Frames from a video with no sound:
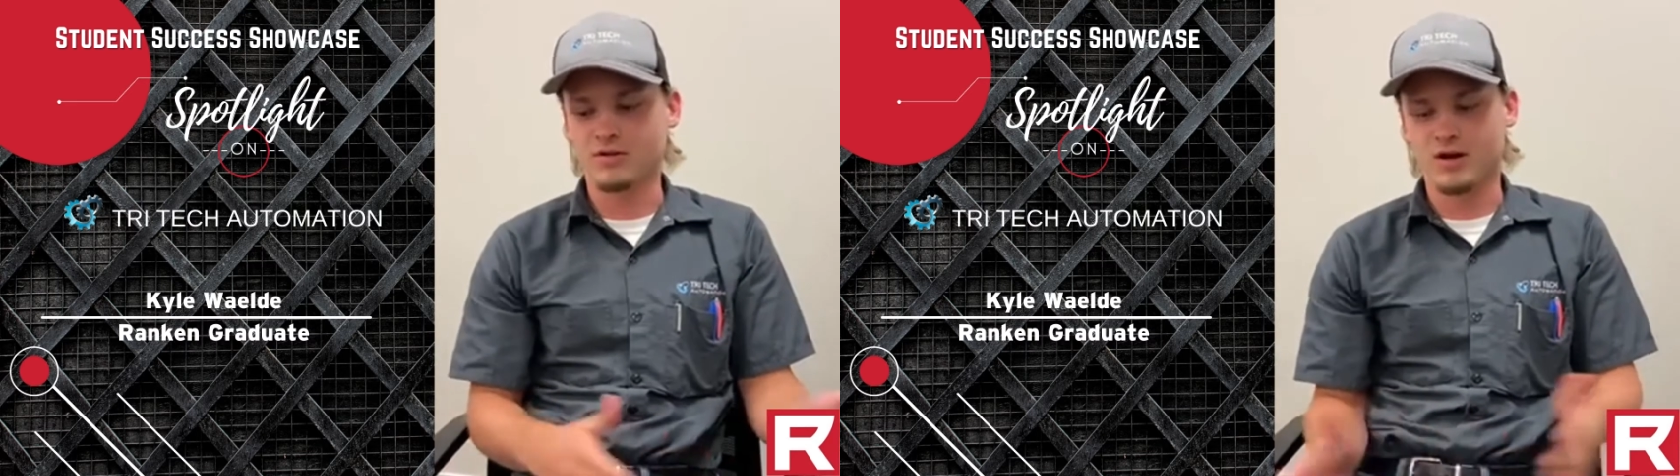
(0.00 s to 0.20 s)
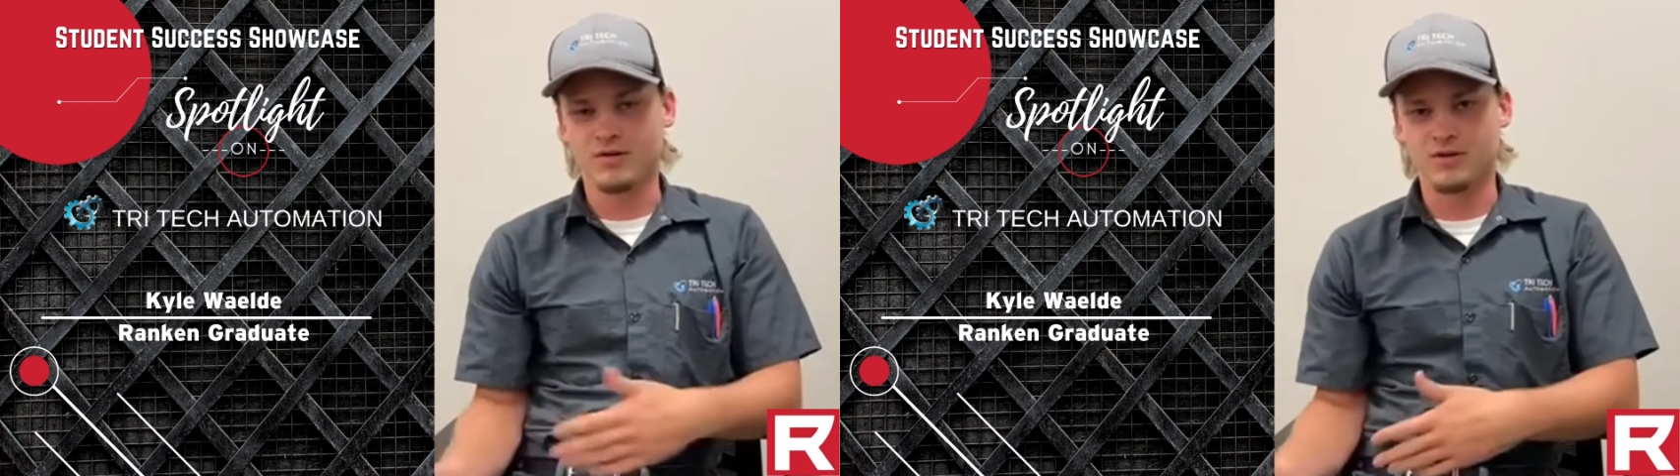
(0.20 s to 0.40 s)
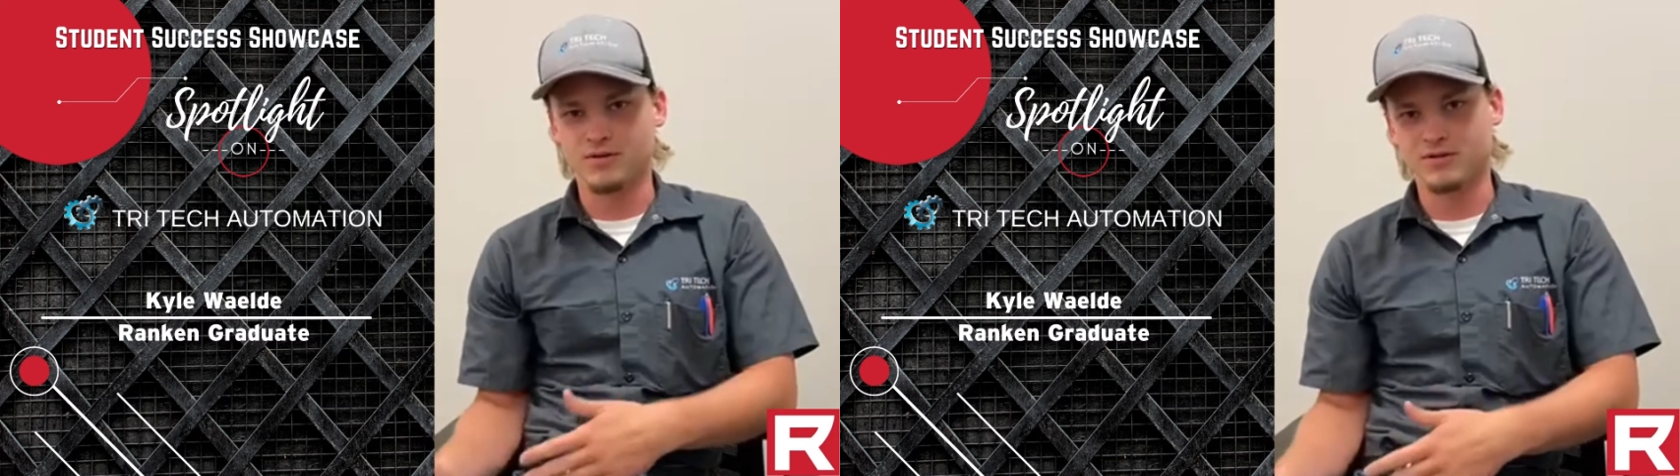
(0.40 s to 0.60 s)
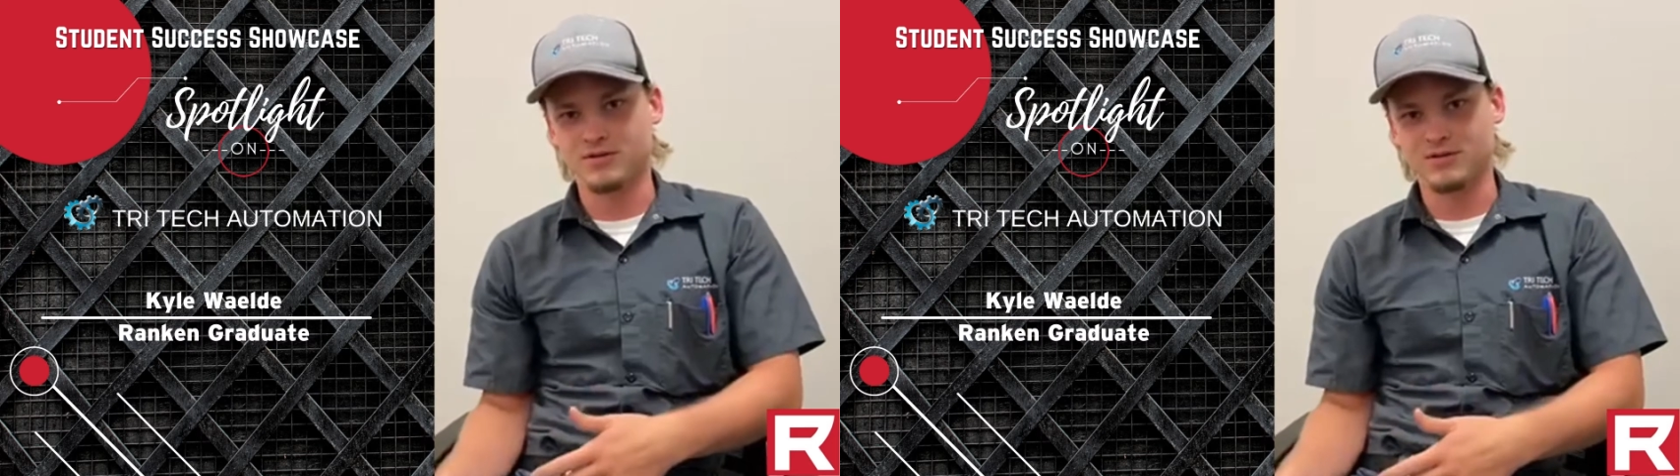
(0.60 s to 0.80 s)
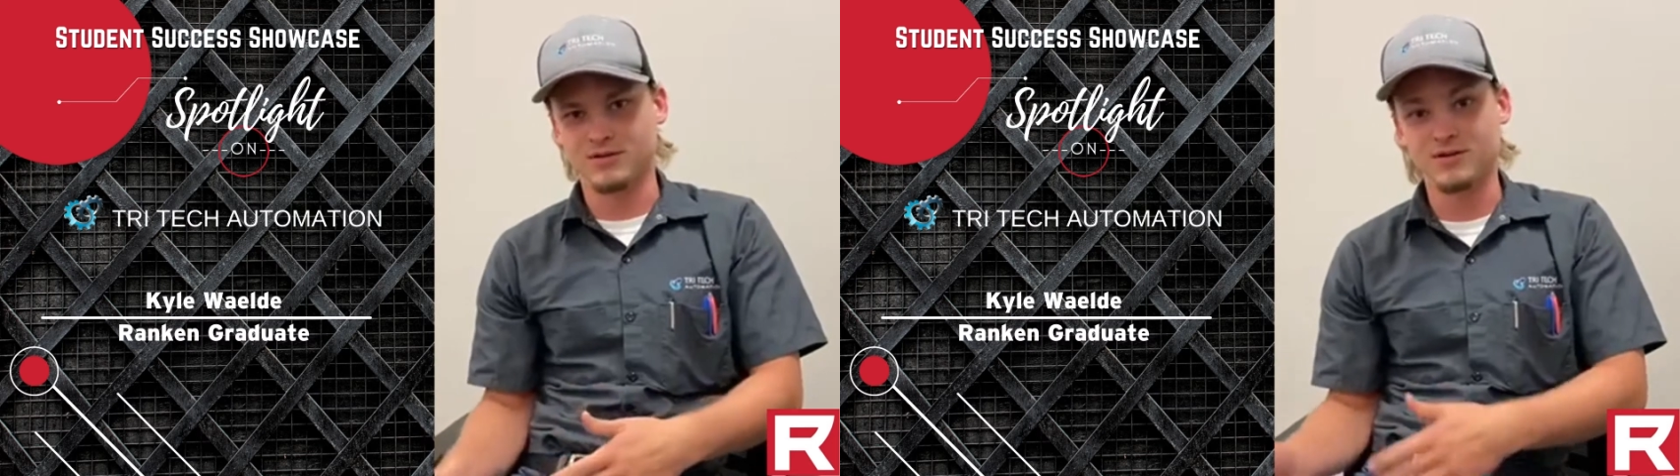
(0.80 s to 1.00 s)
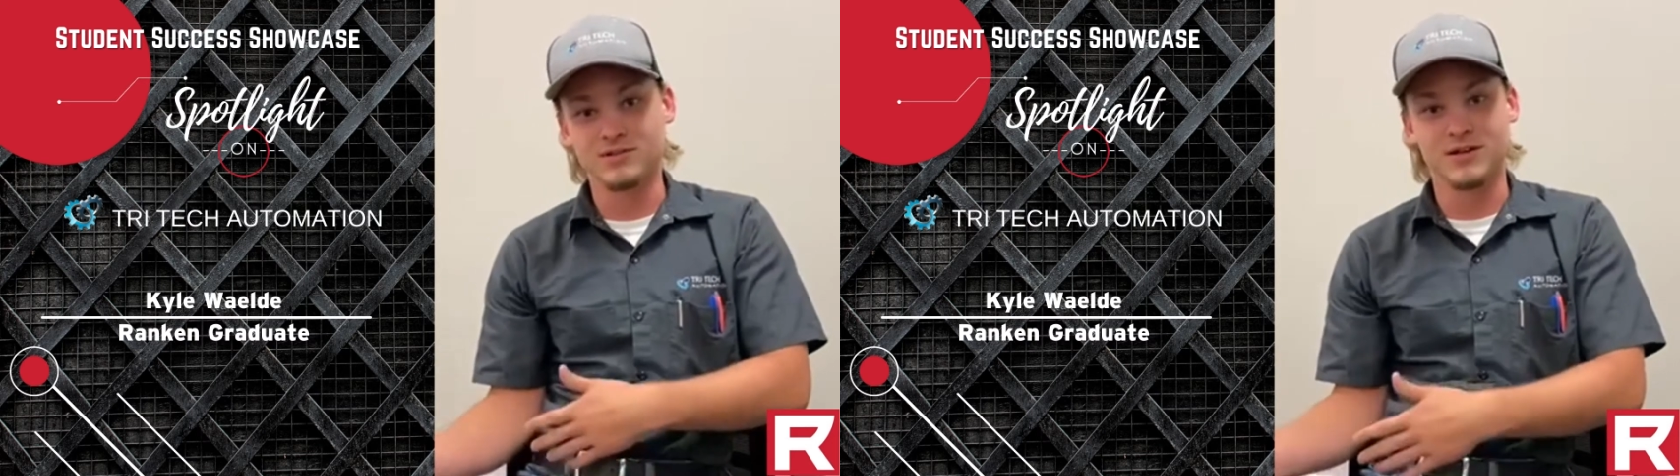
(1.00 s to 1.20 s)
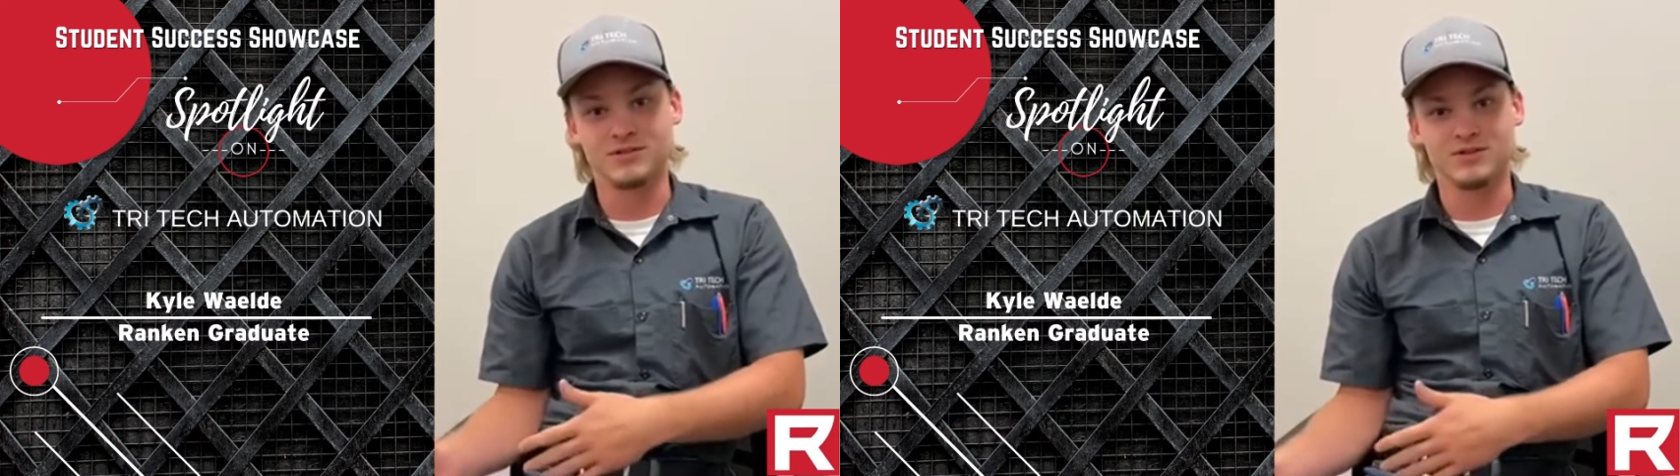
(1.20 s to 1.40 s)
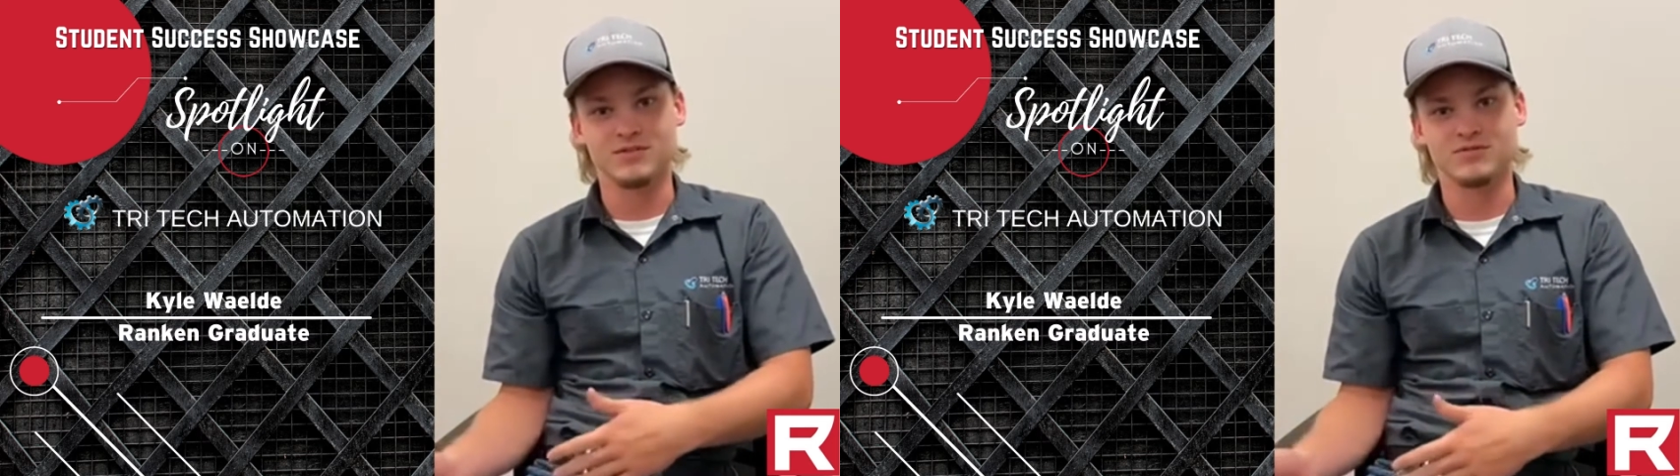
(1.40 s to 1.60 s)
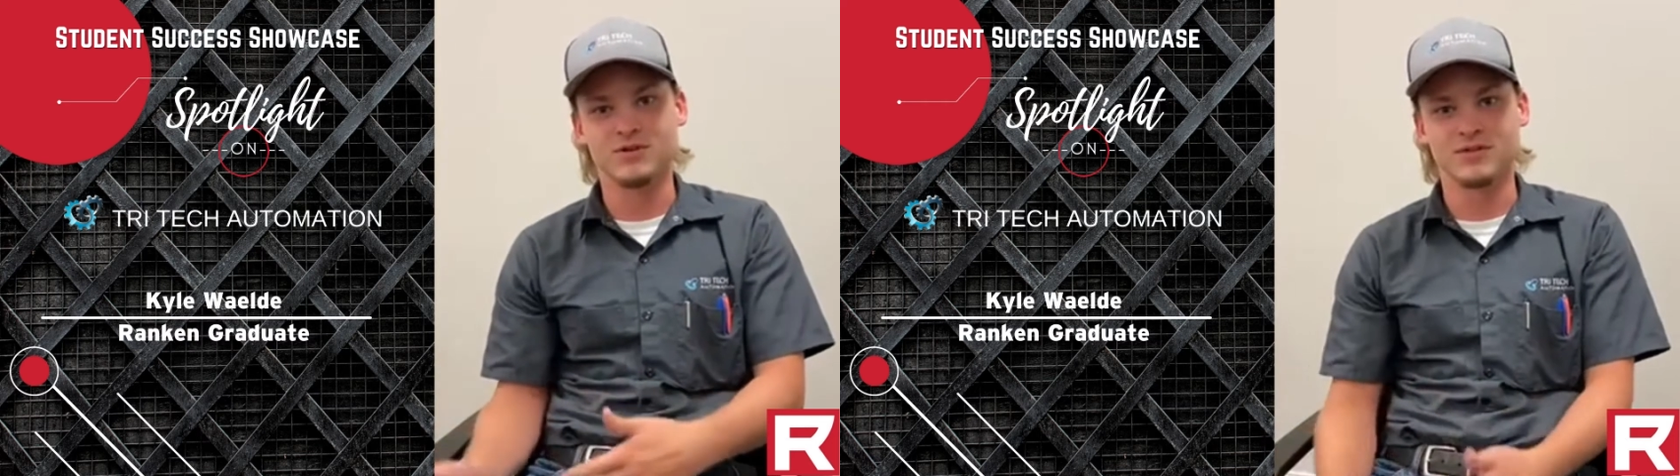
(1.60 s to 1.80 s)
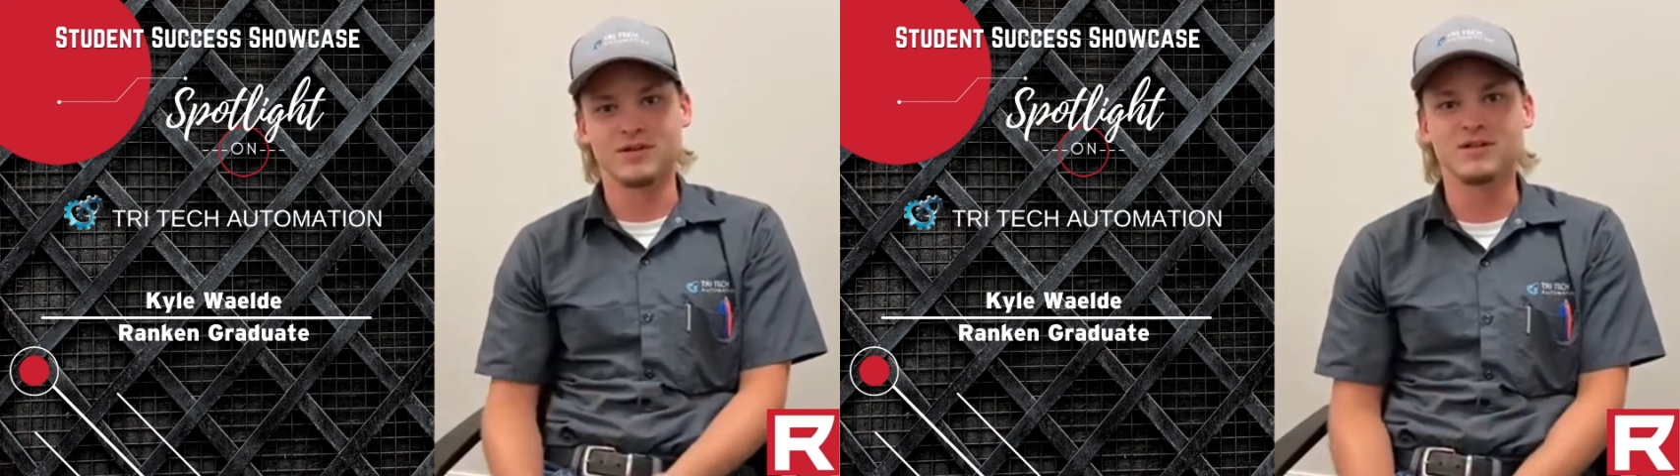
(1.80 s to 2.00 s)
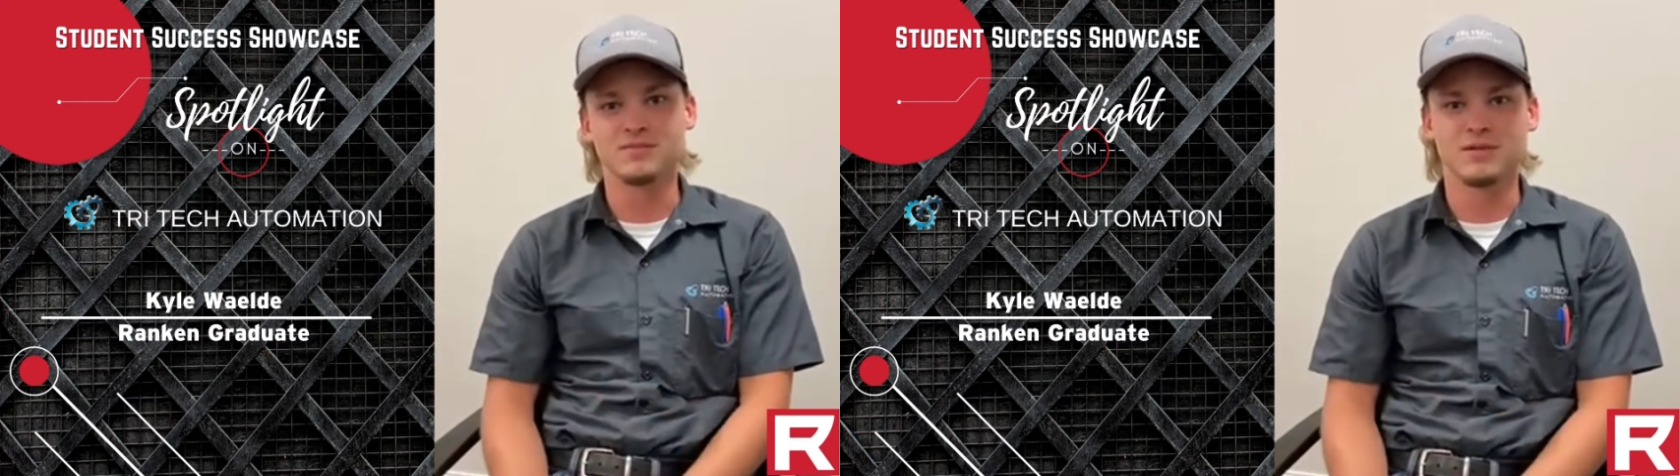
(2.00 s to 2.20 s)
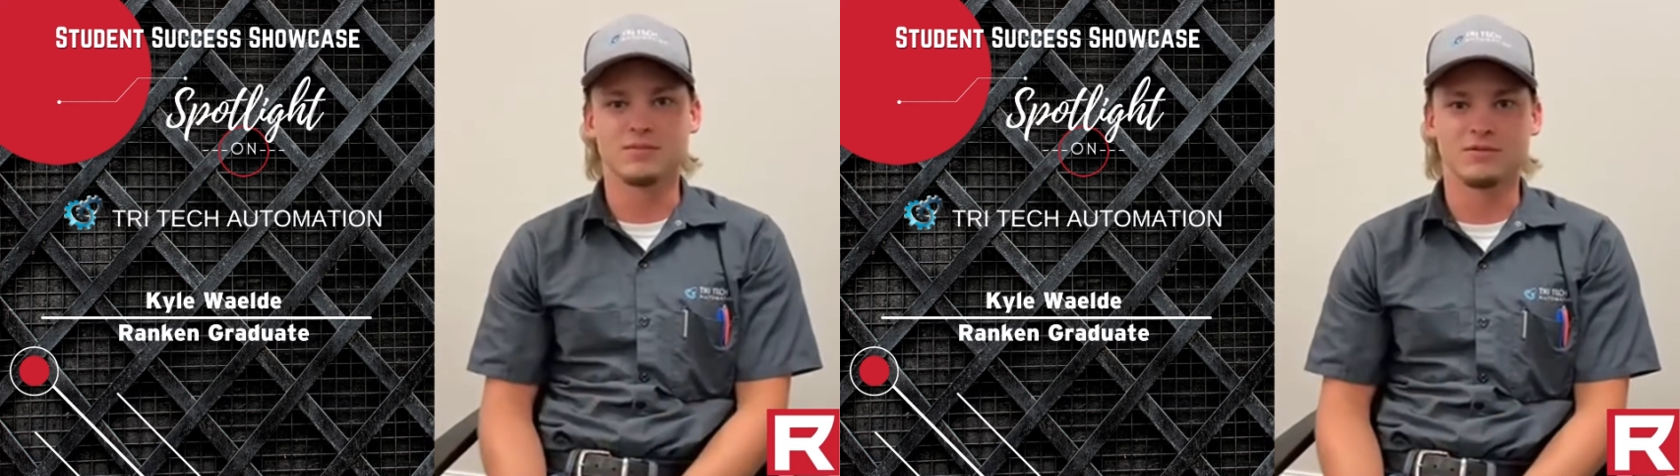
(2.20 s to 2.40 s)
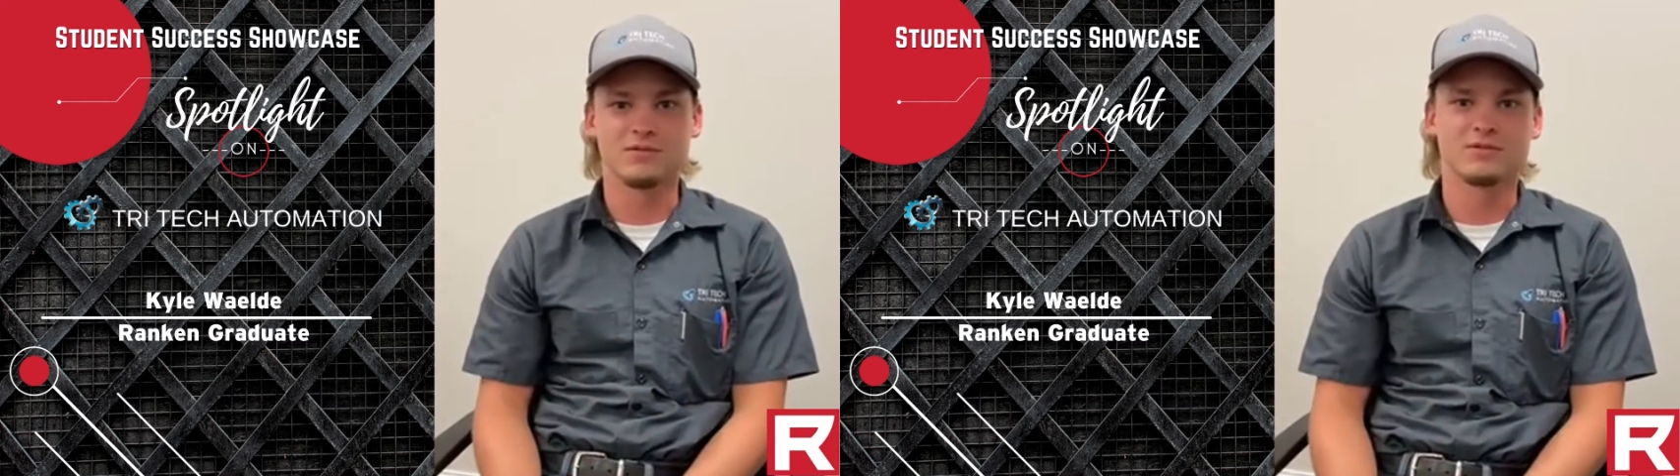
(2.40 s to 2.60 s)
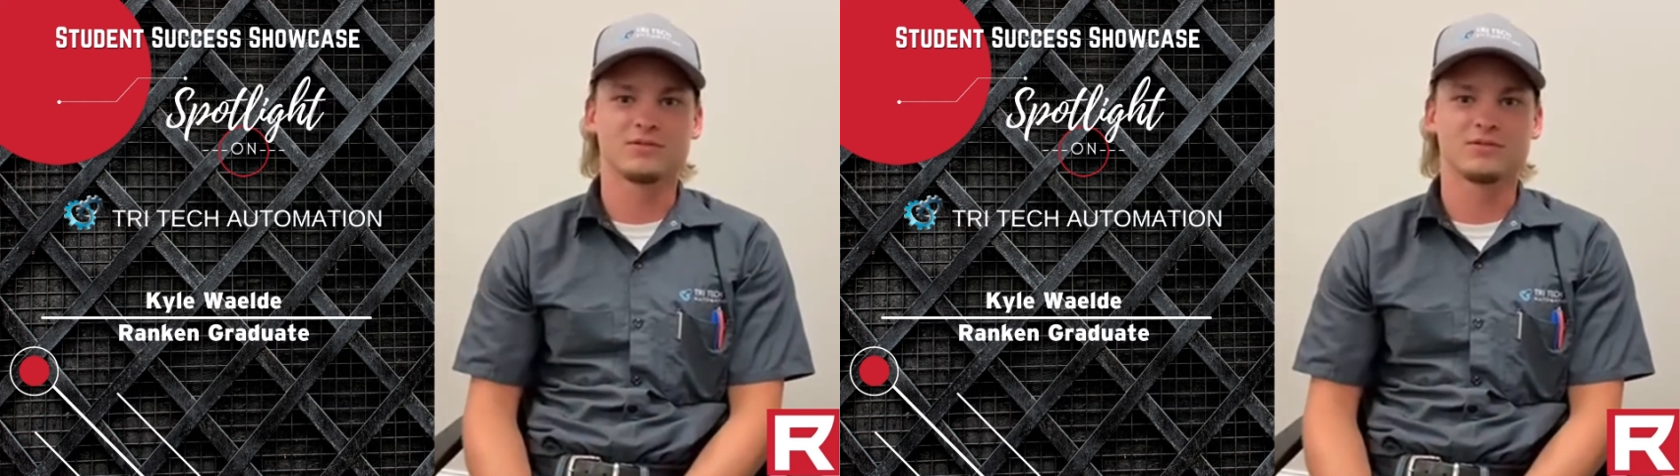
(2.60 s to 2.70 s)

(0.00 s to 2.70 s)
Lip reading: I'll go into the unsaturated field that needs people.